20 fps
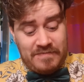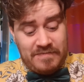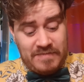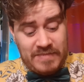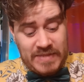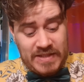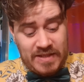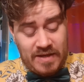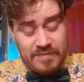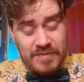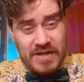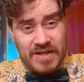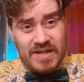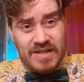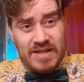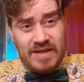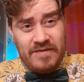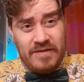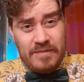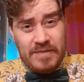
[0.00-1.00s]
something is
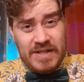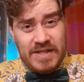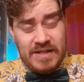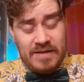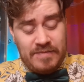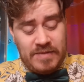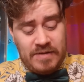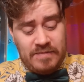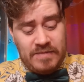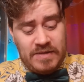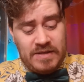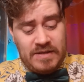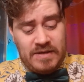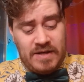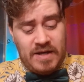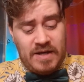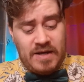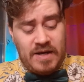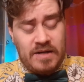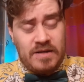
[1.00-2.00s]
giving me symptoms,
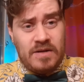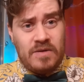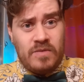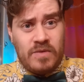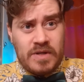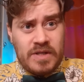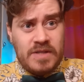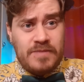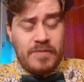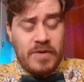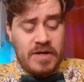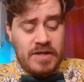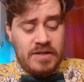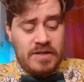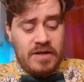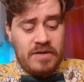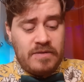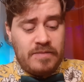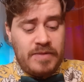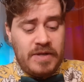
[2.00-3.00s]
and I don't want to spread it
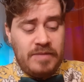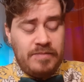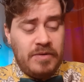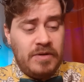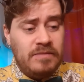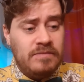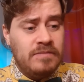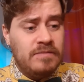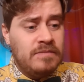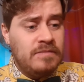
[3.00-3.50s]
to other people.